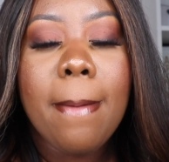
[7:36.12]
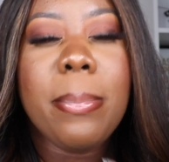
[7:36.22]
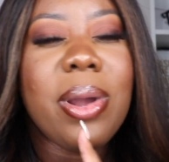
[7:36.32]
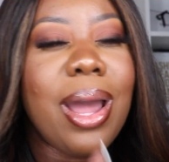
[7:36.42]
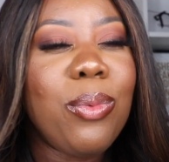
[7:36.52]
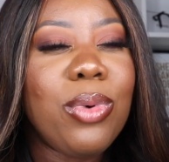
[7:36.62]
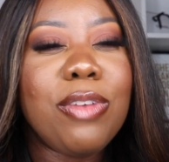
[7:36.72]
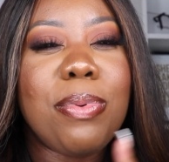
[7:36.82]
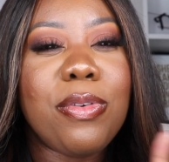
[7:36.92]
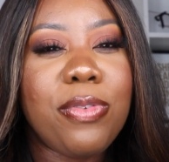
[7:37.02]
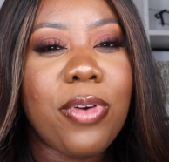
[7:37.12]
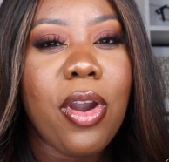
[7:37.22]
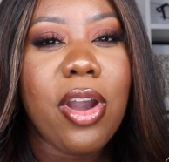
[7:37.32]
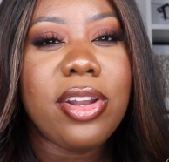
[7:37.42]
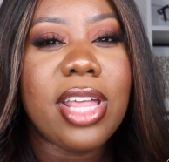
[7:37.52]
But I would have
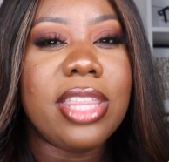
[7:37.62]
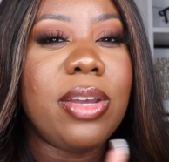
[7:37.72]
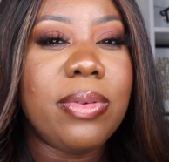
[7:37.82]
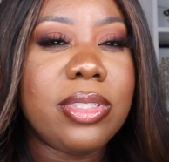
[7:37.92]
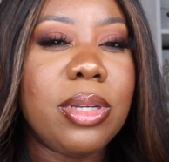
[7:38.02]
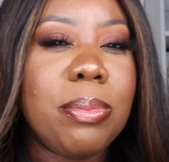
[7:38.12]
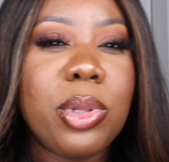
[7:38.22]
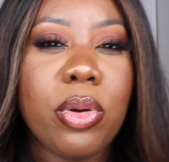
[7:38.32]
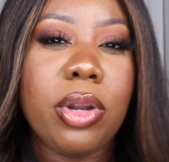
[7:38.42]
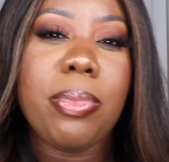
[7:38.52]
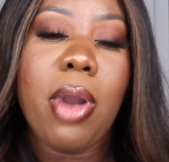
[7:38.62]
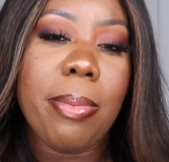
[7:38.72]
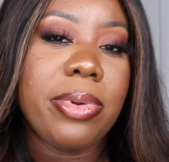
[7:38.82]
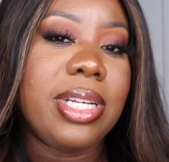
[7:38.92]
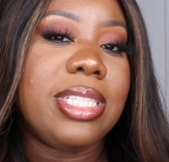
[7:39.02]
preferred that there were some blurring
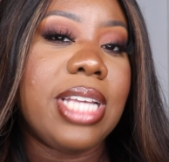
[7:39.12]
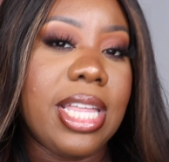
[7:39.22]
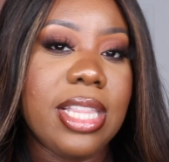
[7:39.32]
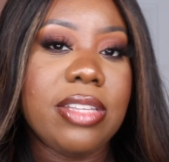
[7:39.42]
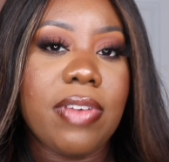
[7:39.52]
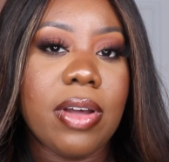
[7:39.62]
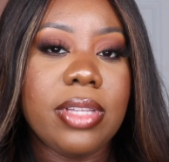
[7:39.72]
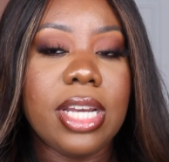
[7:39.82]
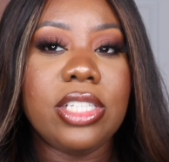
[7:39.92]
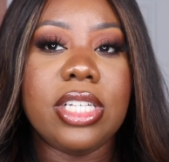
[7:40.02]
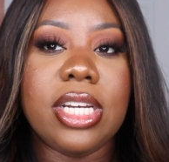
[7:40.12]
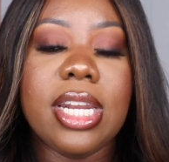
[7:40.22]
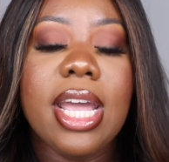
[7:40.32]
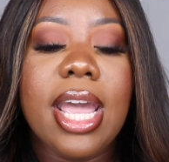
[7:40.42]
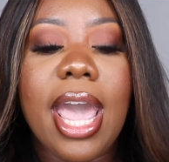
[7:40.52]
properties in this foundation,
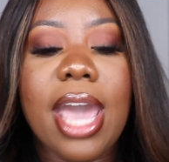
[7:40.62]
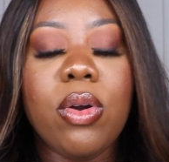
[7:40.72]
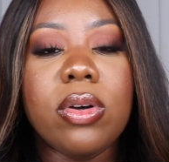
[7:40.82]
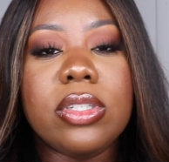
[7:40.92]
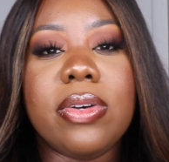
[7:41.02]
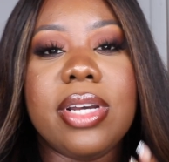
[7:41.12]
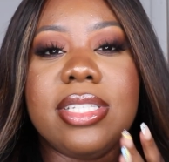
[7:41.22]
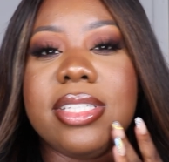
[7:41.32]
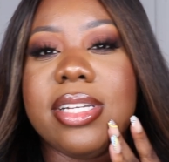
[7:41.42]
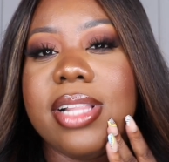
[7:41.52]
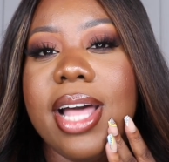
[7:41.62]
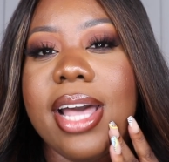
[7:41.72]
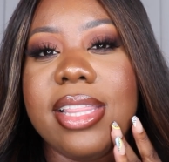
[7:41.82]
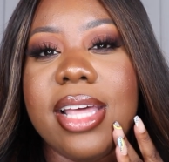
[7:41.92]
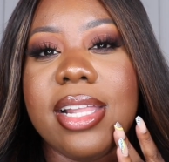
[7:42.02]
and also it still
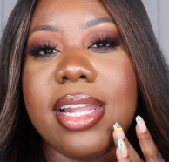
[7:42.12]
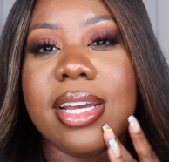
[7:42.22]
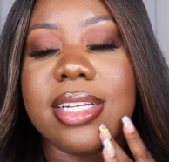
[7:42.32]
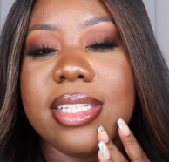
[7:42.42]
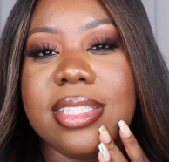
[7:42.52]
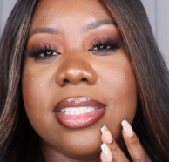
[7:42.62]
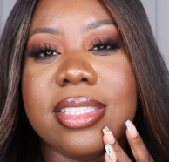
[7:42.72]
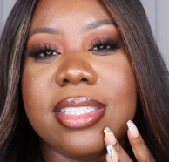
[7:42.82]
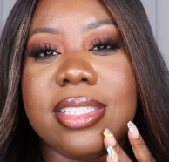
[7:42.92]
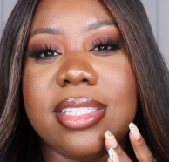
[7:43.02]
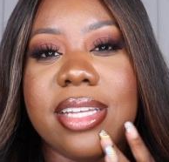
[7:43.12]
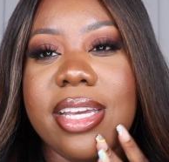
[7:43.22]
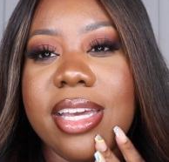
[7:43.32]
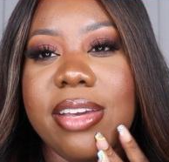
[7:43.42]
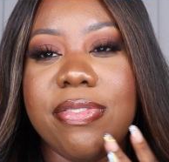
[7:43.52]
had that like
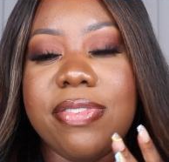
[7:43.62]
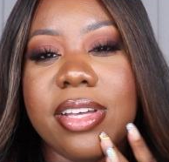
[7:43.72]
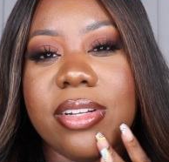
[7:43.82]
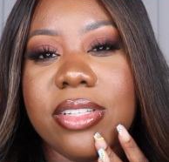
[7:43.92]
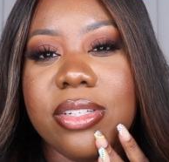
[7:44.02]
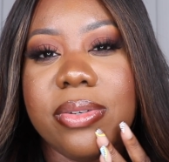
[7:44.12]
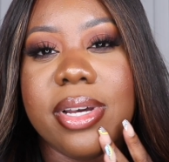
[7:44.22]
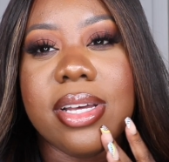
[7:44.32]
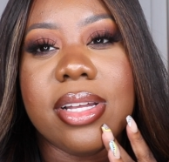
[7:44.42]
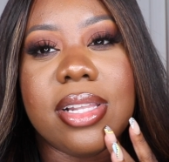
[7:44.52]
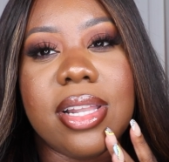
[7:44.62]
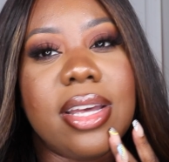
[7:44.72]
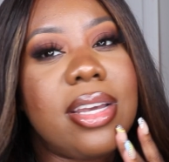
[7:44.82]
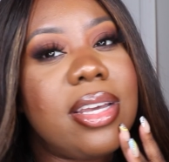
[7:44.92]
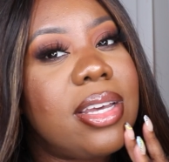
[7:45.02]
sticky feel to it.
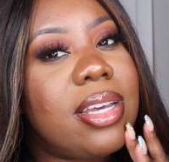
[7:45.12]
Like